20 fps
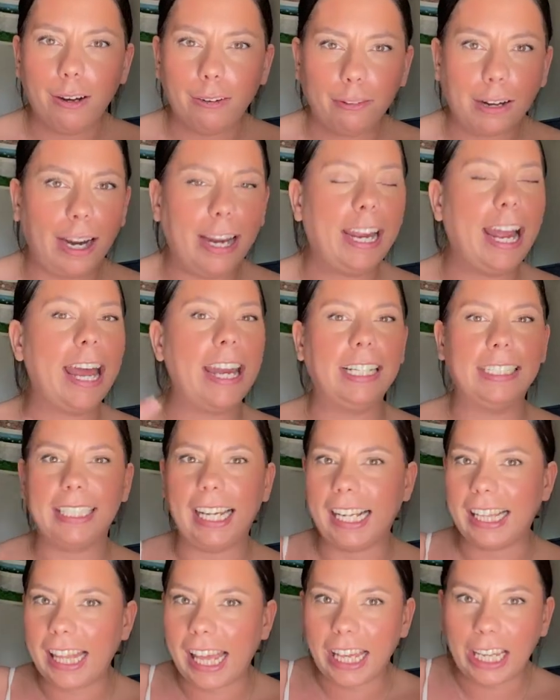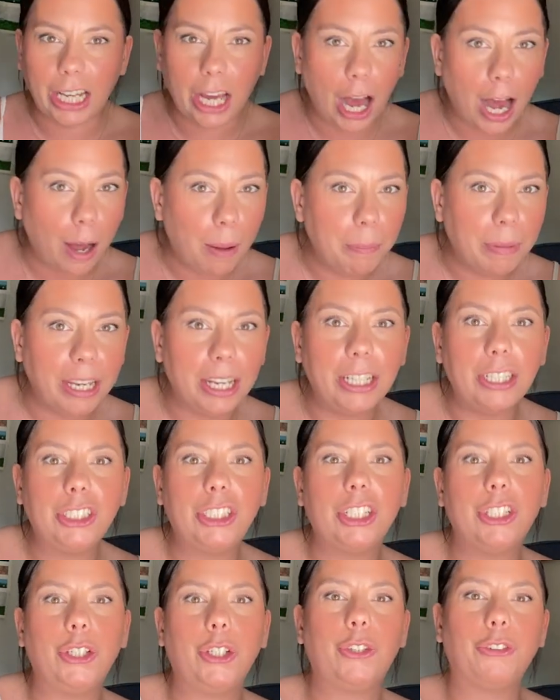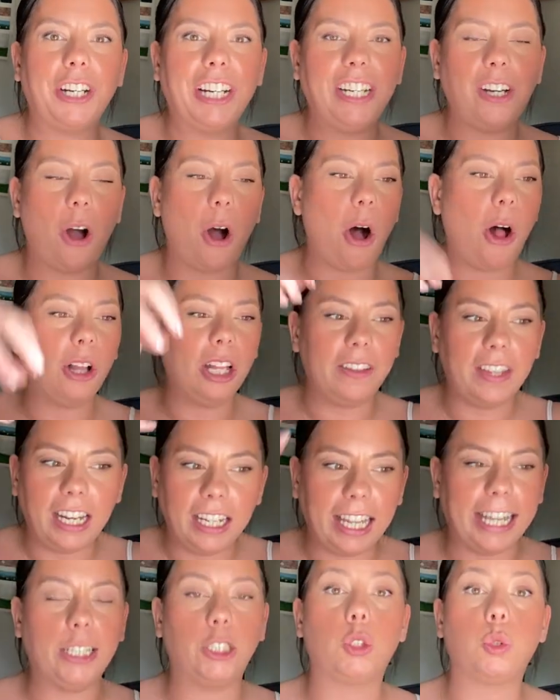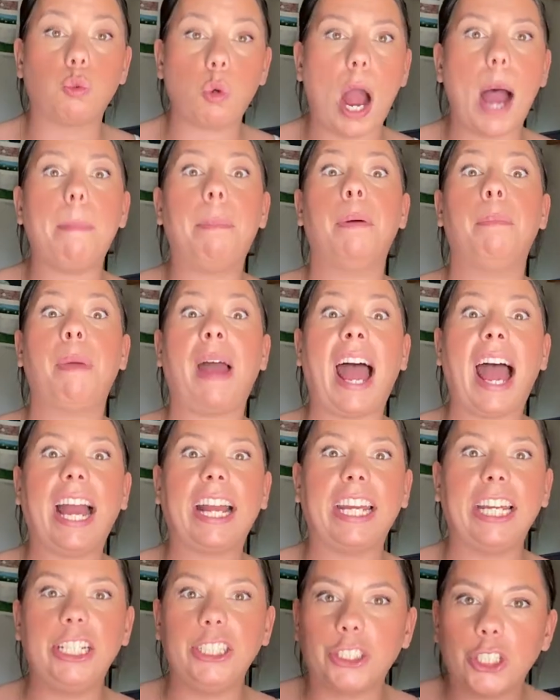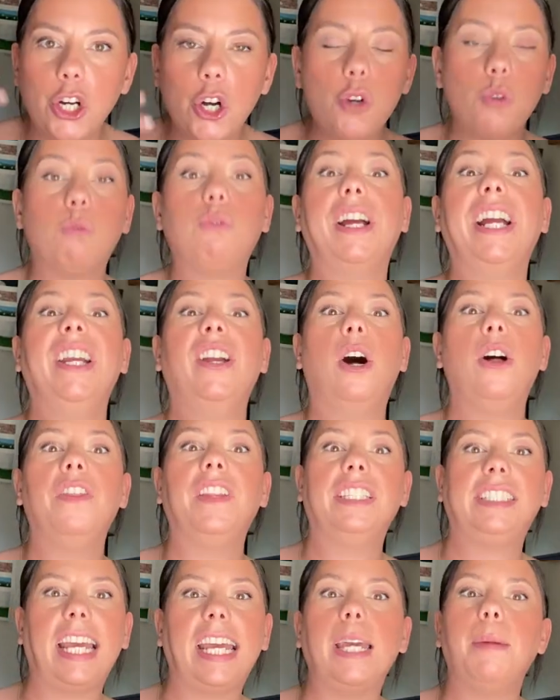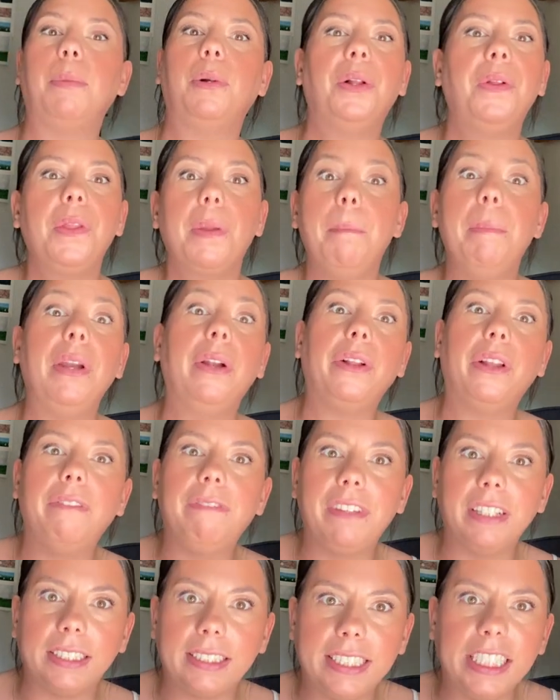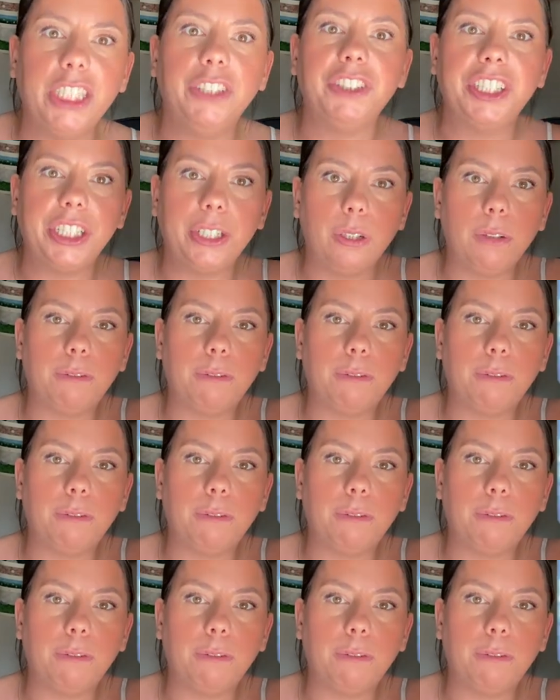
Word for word: right? And it's like they come into the Great Hall and they like drop a package right on the table in the middle of the cereal